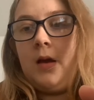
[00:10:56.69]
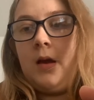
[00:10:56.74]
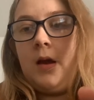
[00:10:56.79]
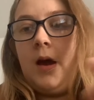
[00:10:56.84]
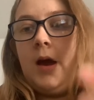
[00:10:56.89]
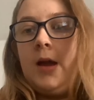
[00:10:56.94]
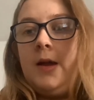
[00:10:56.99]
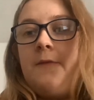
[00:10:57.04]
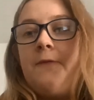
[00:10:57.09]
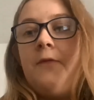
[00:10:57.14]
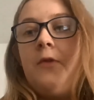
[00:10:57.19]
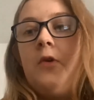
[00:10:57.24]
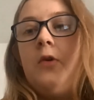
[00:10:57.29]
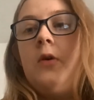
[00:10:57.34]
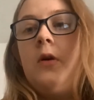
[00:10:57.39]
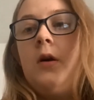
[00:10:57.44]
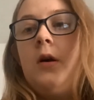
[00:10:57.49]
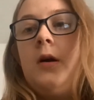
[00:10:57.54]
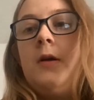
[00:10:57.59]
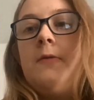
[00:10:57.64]
I
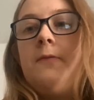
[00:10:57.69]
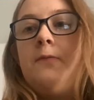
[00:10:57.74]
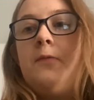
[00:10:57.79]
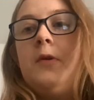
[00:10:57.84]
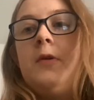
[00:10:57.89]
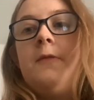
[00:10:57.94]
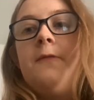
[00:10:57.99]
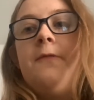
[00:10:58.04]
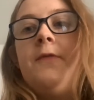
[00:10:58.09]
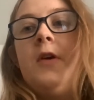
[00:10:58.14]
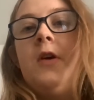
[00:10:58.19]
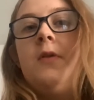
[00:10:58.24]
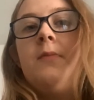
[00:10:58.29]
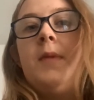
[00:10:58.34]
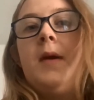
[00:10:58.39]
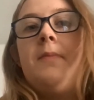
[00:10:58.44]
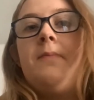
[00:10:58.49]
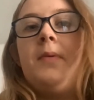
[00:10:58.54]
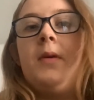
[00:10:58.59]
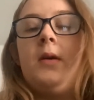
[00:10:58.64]
thought I would film
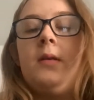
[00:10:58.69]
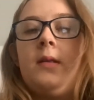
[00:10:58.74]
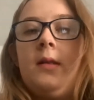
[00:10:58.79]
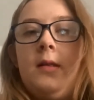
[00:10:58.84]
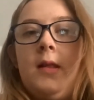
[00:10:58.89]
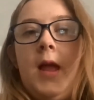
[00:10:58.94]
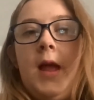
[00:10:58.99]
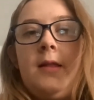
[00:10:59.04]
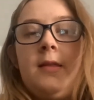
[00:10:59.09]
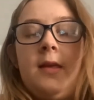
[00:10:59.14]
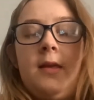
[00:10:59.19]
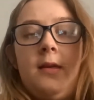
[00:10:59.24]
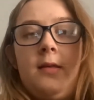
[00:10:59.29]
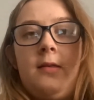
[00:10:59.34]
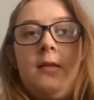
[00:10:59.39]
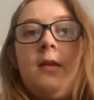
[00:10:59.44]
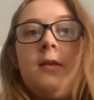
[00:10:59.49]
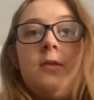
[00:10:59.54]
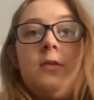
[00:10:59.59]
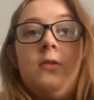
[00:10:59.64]
it because I'm
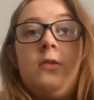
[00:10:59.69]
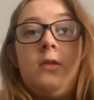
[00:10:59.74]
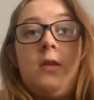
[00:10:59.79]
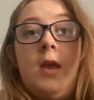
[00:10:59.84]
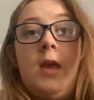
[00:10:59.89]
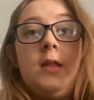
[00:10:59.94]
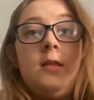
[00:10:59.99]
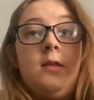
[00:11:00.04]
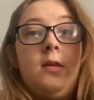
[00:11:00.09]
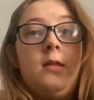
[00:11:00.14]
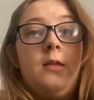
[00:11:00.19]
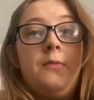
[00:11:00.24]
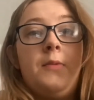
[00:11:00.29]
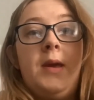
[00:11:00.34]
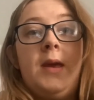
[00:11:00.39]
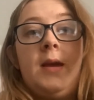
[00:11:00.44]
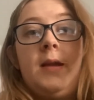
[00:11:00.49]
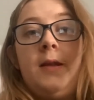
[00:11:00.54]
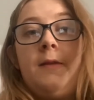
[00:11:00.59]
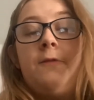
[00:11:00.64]
adding into the
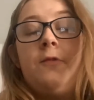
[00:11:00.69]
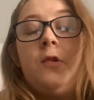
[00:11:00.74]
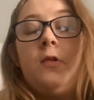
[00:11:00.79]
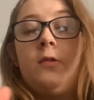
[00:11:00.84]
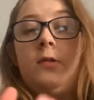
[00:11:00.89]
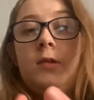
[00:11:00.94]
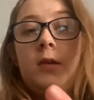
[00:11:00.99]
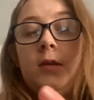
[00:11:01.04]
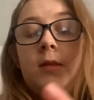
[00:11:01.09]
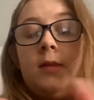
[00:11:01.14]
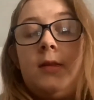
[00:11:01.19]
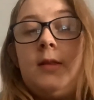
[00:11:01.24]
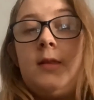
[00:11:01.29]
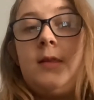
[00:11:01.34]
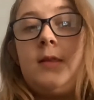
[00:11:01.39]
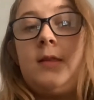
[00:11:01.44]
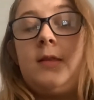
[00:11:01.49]
weekly vlog just to